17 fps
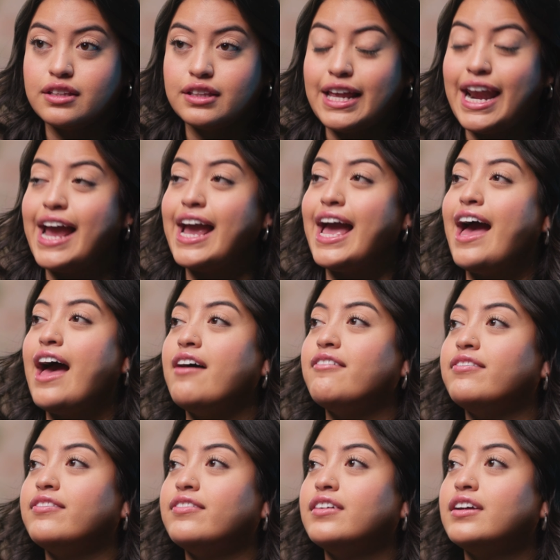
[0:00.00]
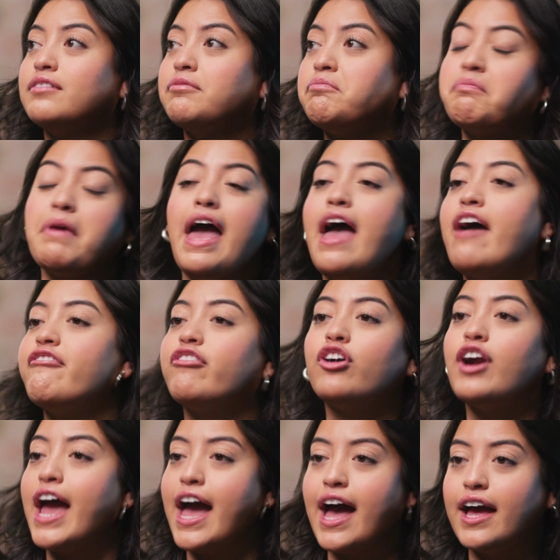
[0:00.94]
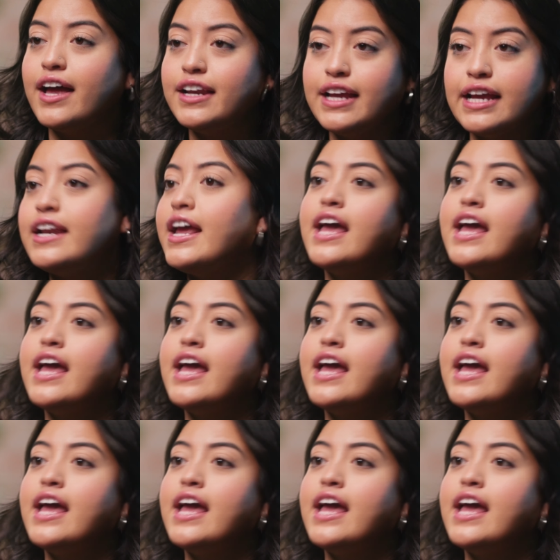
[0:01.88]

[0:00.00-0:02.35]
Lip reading: that I have ever had in